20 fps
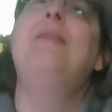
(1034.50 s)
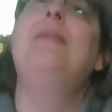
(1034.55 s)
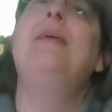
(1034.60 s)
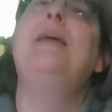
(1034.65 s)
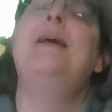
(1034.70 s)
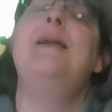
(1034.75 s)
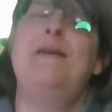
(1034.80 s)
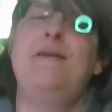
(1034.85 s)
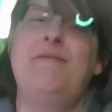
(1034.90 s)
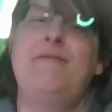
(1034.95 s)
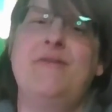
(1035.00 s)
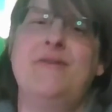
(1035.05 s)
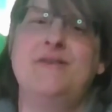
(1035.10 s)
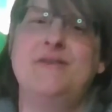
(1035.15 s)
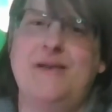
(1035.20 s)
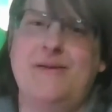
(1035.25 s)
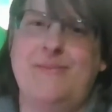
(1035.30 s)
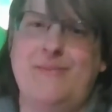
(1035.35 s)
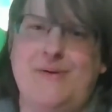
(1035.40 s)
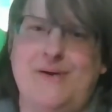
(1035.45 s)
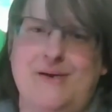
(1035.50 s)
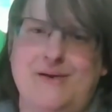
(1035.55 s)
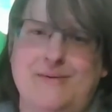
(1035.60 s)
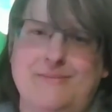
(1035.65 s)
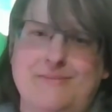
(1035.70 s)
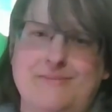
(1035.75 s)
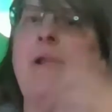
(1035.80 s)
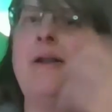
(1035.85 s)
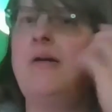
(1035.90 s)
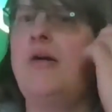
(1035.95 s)
the end of december
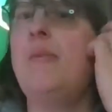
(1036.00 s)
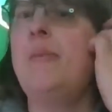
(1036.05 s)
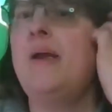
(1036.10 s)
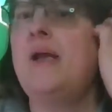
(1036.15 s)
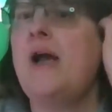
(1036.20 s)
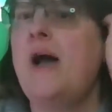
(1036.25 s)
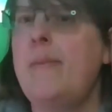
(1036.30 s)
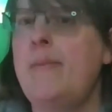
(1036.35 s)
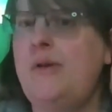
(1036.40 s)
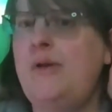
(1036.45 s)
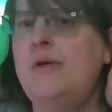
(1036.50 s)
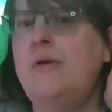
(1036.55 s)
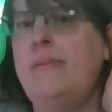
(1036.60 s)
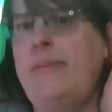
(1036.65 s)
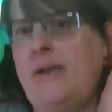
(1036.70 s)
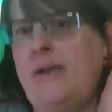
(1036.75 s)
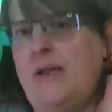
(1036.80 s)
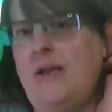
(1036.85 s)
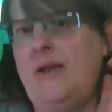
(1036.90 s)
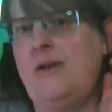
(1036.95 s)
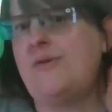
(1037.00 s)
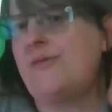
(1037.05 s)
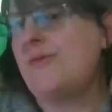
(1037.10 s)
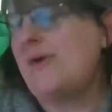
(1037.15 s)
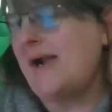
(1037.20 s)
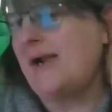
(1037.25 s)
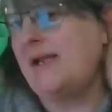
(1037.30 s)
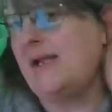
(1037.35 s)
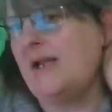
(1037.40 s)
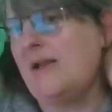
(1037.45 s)
it'll become you'll be getting
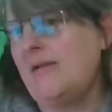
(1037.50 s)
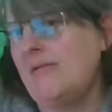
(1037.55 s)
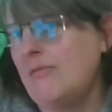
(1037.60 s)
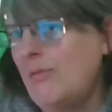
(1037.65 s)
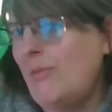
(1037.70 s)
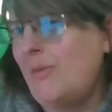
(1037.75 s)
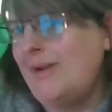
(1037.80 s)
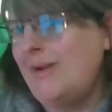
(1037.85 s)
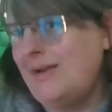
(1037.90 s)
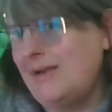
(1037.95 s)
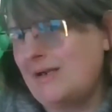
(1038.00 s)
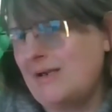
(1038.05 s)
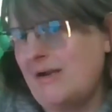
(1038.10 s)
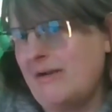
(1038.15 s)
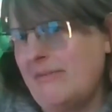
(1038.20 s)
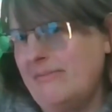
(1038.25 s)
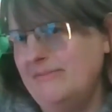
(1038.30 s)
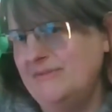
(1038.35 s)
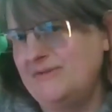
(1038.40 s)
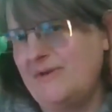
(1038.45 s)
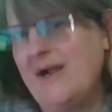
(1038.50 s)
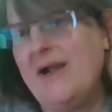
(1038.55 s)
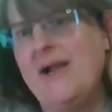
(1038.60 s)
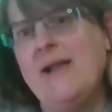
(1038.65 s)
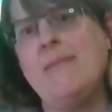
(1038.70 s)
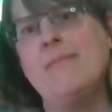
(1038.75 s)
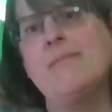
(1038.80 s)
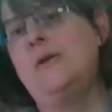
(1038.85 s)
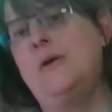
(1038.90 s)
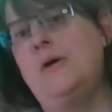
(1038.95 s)
tracking when it comes
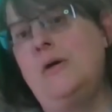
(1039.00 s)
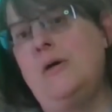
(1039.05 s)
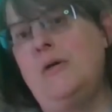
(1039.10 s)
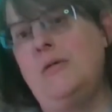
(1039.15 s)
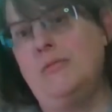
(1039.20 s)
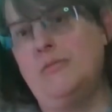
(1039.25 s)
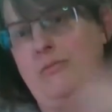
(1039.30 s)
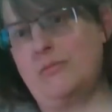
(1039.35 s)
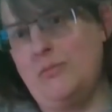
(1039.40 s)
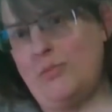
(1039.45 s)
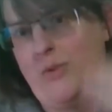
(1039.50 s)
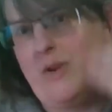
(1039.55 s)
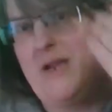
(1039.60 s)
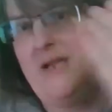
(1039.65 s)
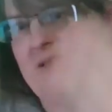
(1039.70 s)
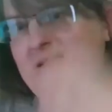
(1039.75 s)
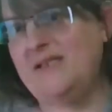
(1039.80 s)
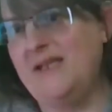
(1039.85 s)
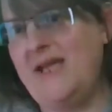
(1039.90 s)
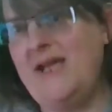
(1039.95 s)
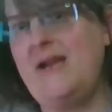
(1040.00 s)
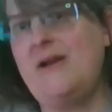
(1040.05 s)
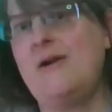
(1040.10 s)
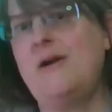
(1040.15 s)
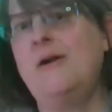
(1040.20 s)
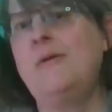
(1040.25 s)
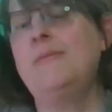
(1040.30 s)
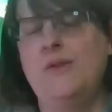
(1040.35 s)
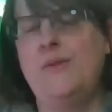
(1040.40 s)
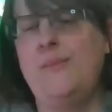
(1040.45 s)
right so weeks
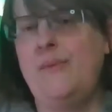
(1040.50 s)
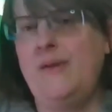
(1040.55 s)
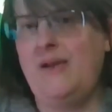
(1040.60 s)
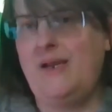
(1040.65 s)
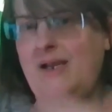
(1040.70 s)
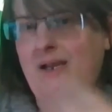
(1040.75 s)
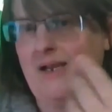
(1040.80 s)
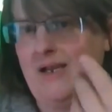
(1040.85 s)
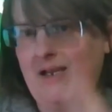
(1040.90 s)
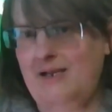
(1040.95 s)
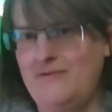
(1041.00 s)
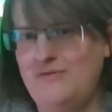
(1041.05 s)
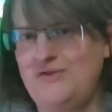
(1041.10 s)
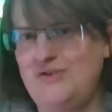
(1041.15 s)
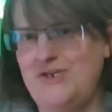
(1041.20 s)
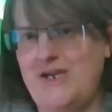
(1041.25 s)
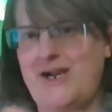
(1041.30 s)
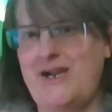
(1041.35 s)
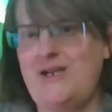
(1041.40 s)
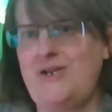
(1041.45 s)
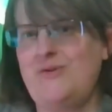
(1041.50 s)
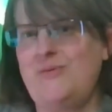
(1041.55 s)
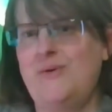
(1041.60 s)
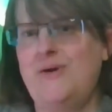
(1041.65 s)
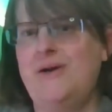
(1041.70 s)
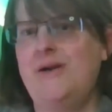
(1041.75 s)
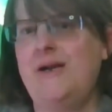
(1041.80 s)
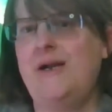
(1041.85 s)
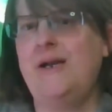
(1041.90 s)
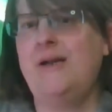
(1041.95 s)
later, the beginning of
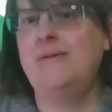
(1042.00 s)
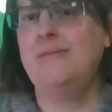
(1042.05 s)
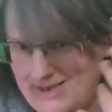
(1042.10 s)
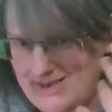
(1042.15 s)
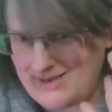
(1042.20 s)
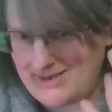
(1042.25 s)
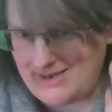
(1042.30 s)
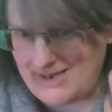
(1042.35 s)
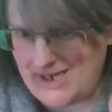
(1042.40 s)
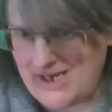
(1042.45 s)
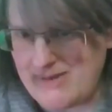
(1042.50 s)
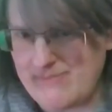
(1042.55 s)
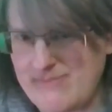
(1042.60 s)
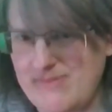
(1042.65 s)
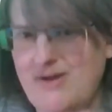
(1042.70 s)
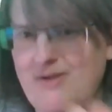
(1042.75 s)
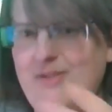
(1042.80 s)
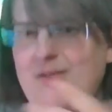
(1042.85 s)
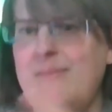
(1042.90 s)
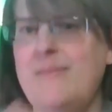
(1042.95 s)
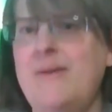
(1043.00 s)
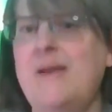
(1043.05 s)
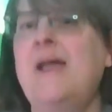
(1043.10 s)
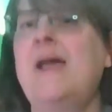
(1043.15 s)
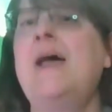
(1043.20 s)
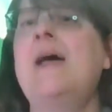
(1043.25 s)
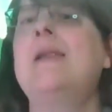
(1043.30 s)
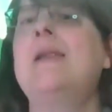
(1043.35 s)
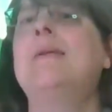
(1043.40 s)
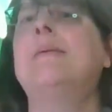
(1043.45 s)
January, I email them
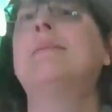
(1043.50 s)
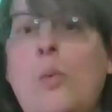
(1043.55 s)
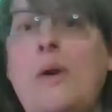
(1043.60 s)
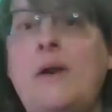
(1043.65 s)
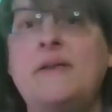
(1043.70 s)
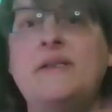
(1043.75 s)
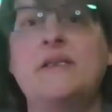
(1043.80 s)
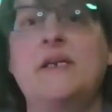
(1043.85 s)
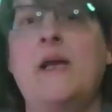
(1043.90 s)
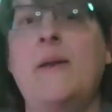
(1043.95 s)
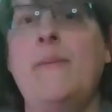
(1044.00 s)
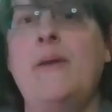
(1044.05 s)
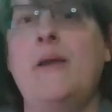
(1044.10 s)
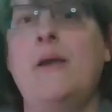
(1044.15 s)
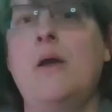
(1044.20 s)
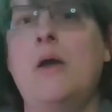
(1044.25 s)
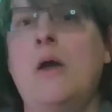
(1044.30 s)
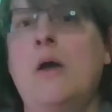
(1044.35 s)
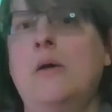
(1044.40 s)
again. When is it coming?